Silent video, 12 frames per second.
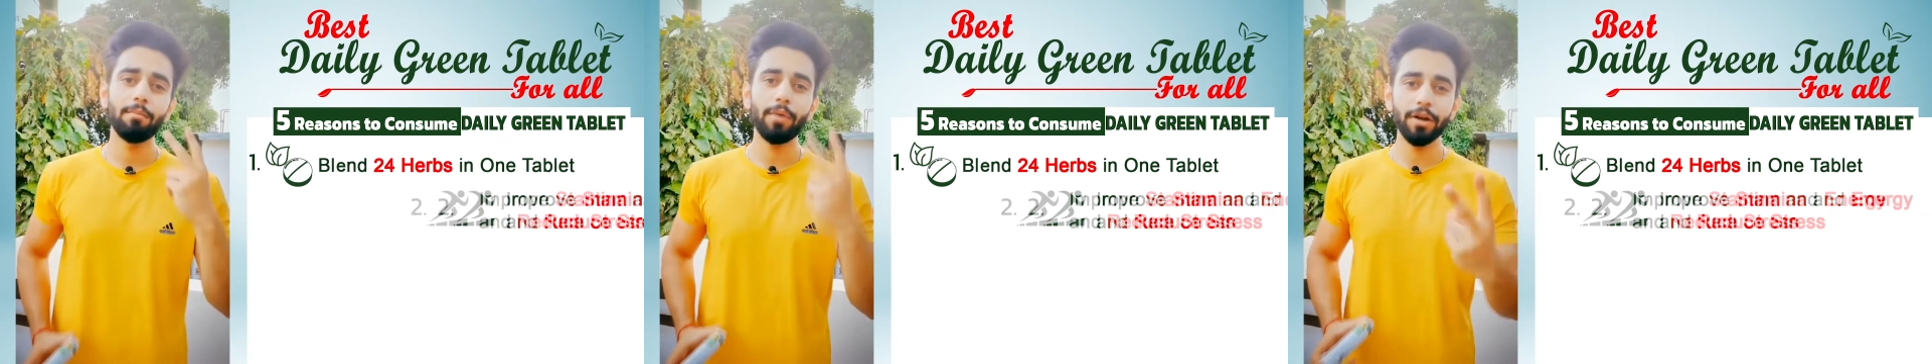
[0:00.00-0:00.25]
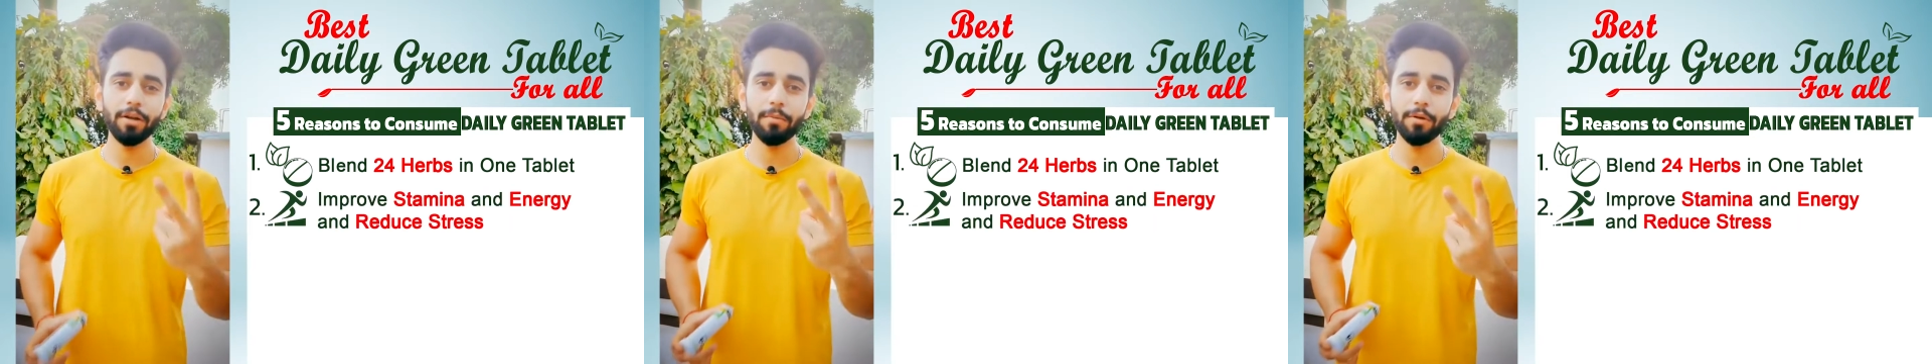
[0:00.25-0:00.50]

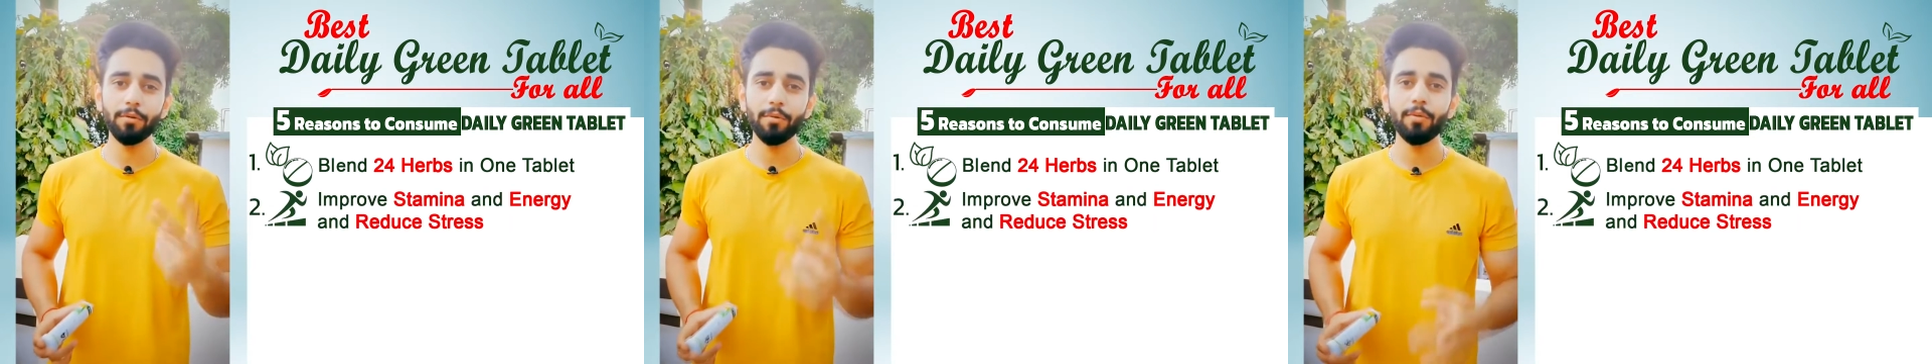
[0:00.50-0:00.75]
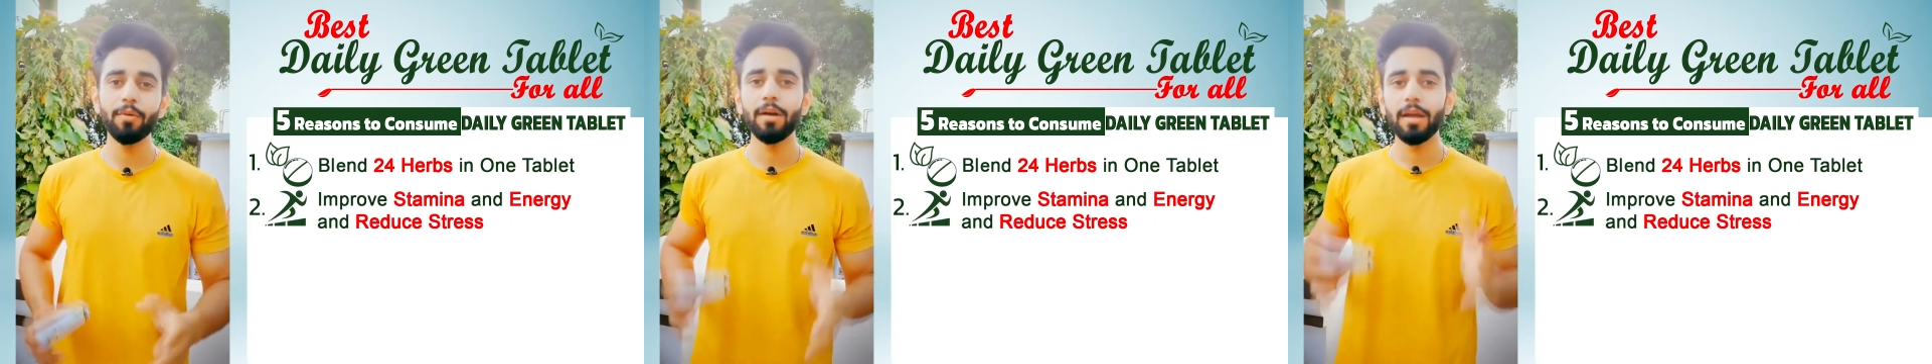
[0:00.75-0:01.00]
Point number
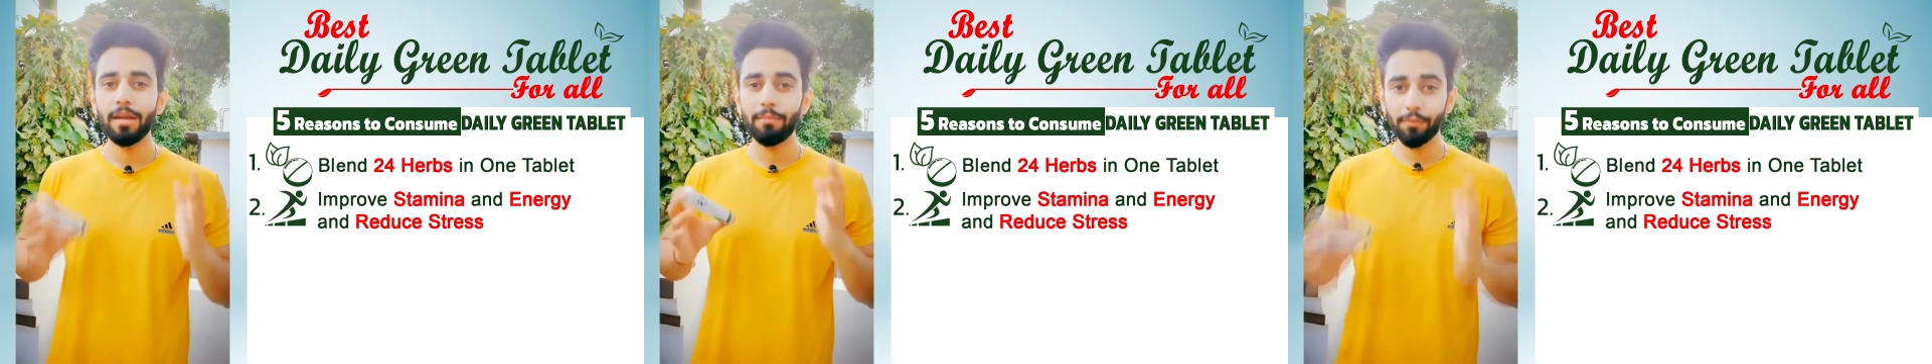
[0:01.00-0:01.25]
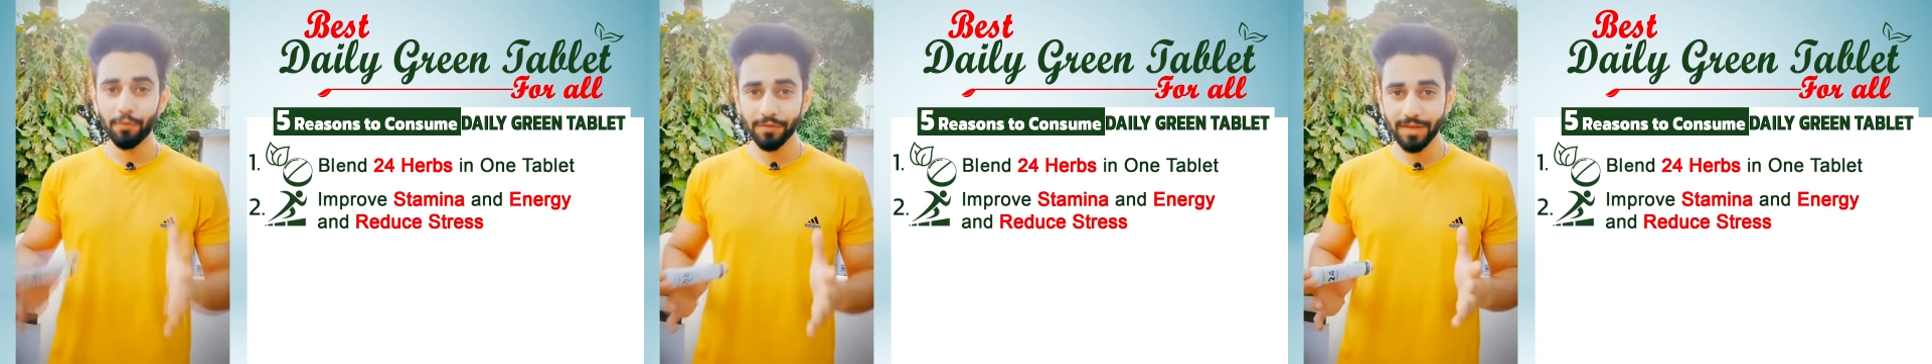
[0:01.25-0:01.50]
2
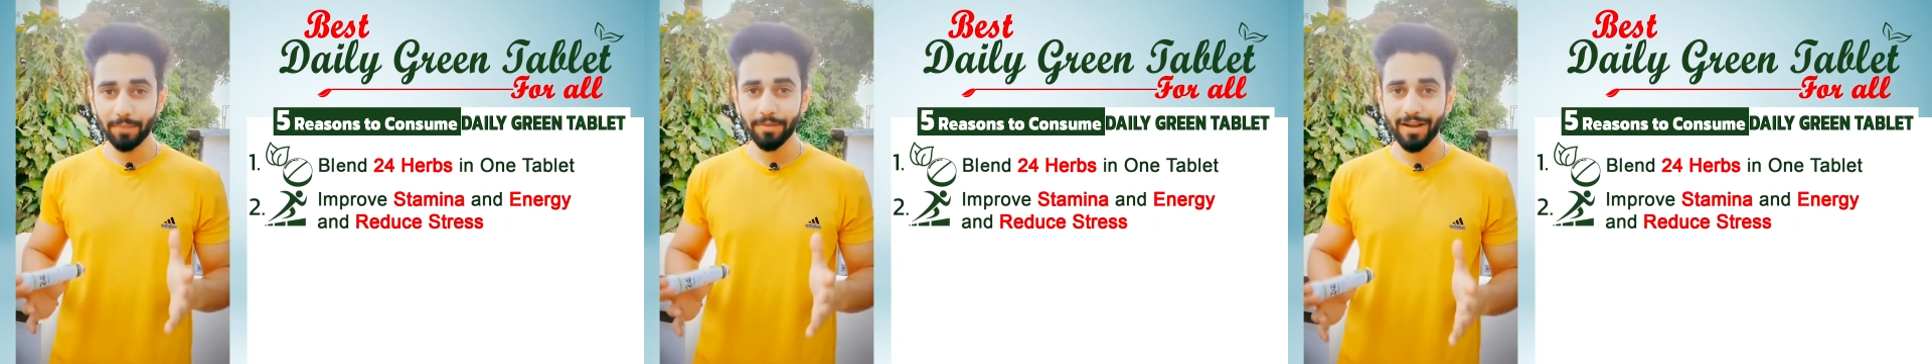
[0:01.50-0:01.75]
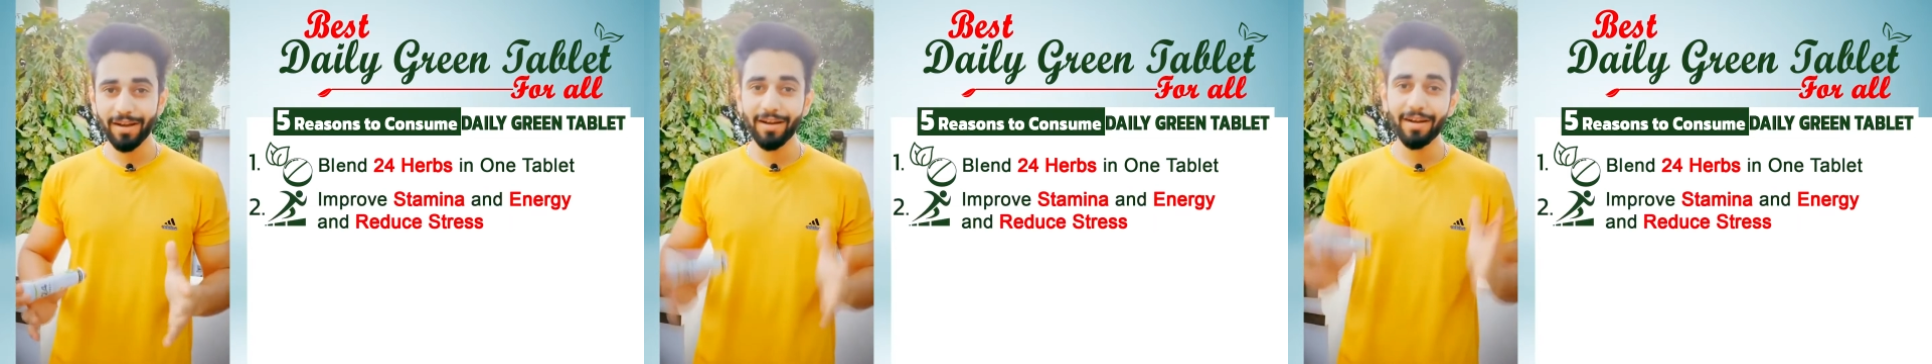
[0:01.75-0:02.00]
Improve
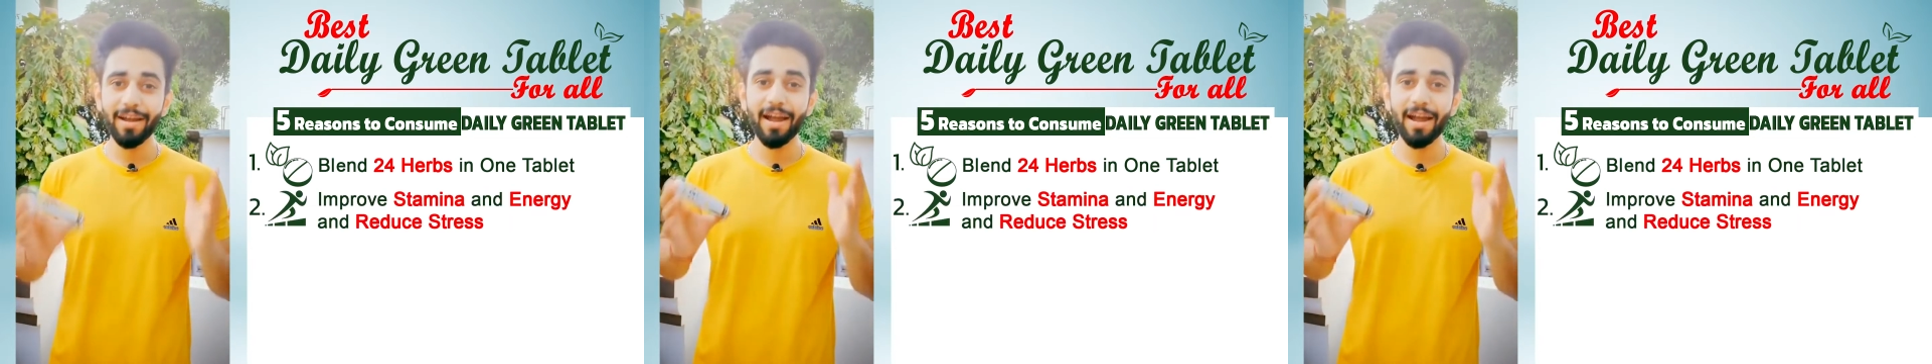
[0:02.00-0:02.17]
stamina